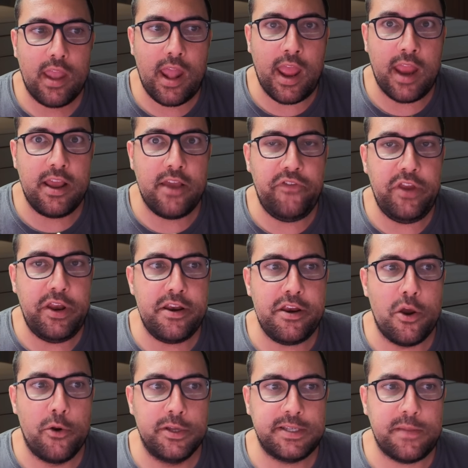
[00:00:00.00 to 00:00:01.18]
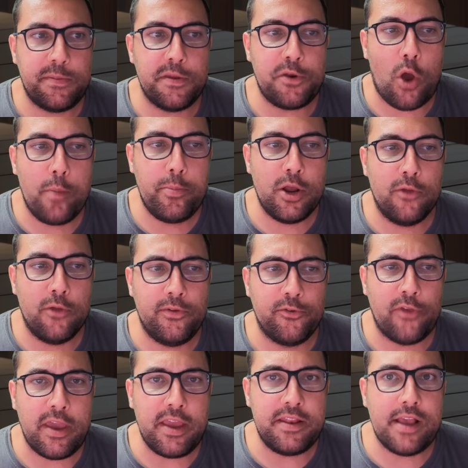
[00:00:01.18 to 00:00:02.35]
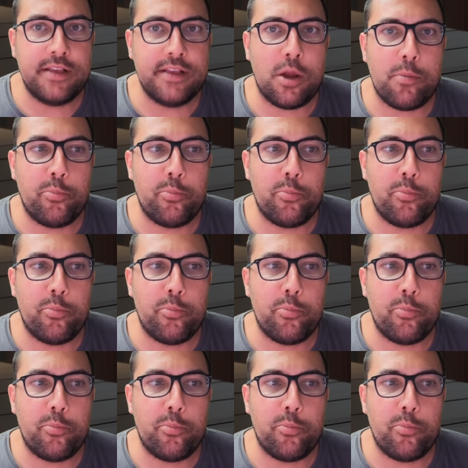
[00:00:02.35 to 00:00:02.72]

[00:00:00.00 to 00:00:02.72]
And if you didn't notice at the top here, there's like desktop